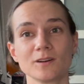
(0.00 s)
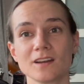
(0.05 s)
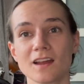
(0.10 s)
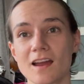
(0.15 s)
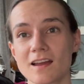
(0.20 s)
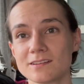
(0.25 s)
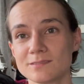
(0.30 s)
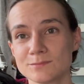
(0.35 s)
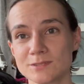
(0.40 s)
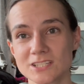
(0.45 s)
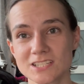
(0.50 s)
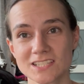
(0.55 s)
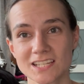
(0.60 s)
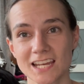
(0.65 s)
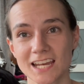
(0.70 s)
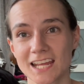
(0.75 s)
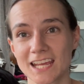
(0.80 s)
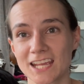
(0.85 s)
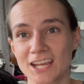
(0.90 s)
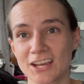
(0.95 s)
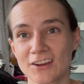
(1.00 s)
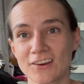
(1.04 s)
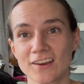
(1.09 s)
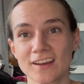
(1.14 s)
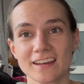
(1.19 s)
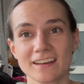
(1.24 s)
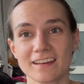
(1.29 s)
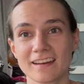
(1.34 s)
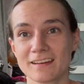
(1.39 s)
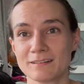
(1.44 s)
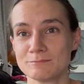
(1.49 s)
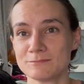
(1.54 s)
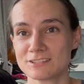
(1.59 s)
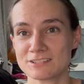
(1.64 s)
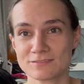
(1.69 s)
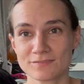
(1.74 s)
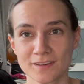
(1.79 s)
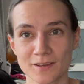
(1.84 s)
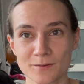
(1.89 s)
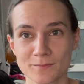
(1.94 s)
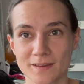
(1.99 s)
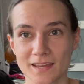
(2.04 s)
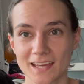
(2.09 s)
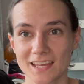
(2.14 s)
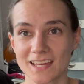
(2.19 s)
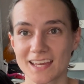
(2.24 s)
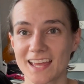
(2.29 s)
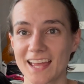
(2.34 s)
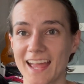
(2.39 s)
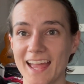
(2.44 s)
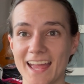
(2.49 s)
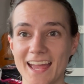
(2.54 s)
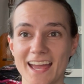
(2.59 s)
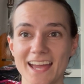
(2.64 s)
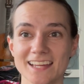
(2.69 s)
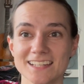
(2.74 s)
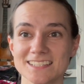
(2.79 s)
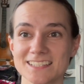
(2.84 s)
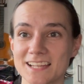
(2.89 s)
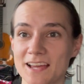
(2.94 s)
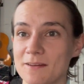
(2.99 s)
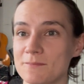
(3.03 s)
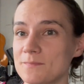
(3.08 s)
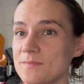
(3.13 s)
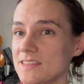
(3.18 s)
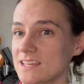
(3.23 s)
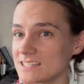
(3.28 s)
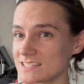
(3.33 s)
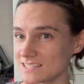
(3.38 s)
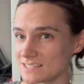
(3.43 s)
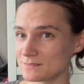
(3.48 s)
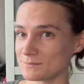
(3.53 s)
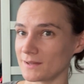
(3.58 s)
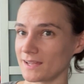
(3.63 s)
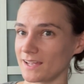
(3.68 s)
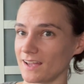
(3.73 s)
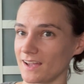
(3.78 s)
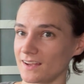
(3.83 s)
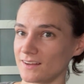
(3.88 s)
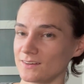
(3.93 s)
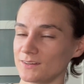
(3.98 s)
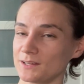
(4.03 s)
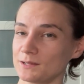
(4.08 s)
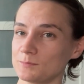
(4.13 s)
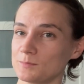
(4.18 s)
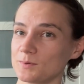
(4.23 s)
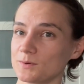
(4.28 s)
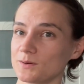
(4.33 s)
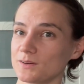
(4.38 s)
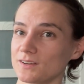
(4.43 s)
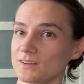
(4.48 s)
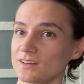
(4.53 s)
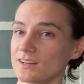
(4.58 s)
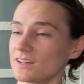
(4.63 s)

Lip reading: I am just sitting here and I'm just filming, and this is my ironing board